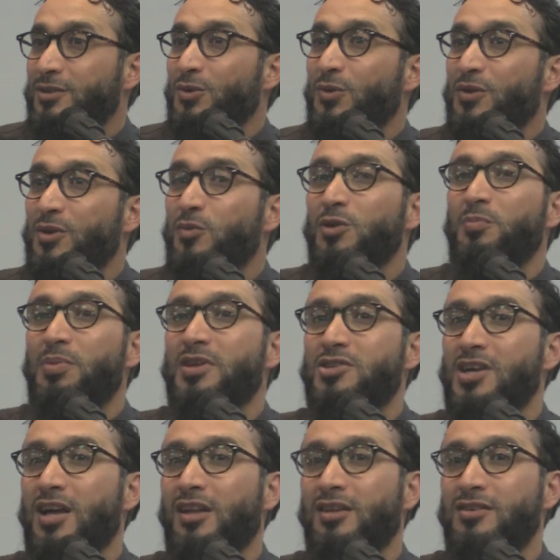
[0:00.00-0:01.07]
No, there will
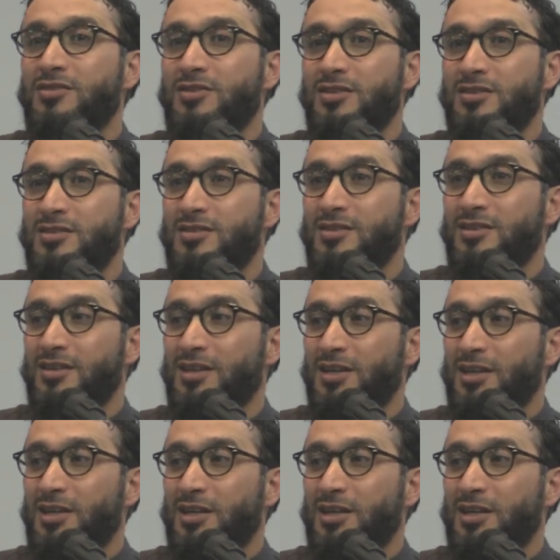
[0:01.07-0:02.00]
be challenges,